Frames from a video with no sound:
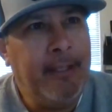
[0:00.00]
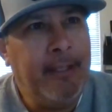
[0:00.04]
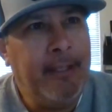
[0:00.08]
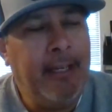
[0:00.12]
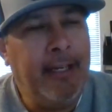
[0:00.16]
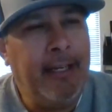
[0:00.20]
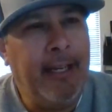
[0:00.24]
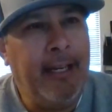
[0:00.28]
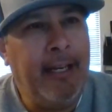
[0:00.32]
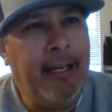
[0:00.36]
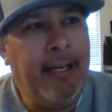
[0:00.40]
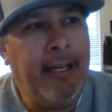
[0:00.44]

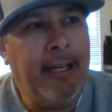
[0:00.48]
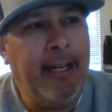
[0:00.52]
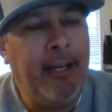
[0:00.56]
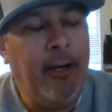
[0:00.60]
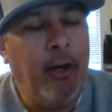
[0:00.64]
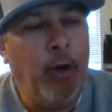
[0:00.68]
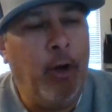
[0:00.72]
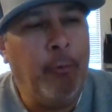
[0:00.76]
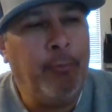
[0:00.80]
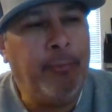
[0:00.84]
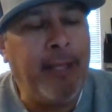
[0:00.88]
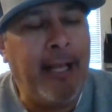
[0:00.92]
And I
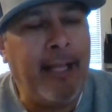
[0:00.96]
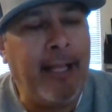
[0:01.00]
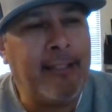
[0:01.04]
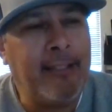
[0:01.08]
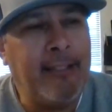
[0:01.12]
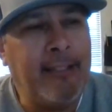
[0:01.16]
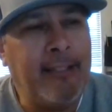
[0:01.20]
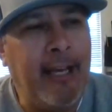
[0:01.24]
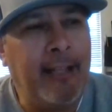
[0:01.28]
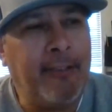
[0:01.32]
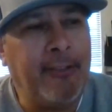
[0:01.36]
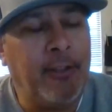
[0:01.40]
hope
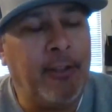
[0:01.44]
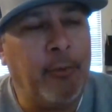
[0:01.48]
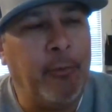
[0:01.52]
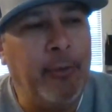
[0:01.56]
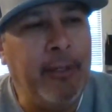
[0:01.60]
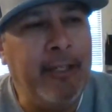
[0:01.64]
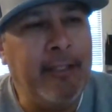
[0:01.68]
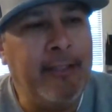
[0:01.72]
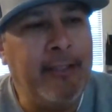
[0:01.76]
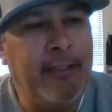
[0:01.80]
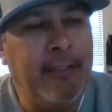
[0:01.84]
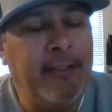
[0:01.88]
that's not the
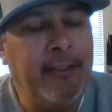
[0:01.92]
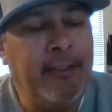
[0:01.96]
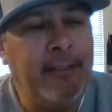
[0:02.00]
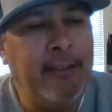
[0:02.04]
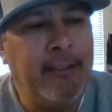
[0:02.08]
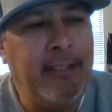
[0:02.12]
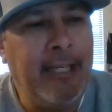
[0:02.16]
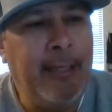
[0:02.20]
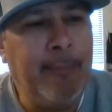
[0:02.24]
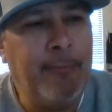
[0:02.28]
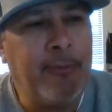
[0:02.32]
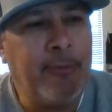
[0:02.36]
reason
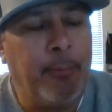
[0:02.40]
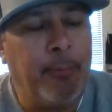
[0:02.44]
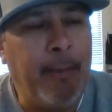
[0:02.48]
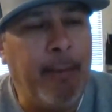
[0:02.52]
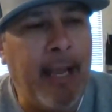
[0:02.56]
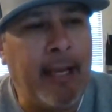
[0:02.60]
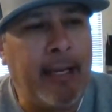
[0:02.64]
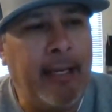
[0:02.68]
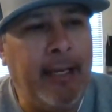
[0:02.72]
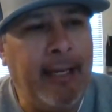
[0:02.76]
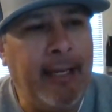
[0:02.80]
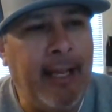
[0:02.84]
teams are
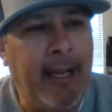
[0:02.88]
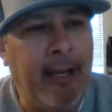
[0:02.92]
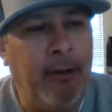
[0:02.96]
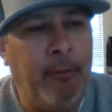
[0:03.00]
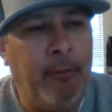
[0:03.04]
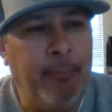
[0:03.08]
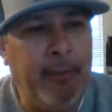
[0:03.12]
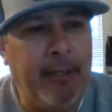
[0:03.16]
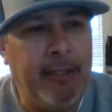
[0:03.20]
backing out,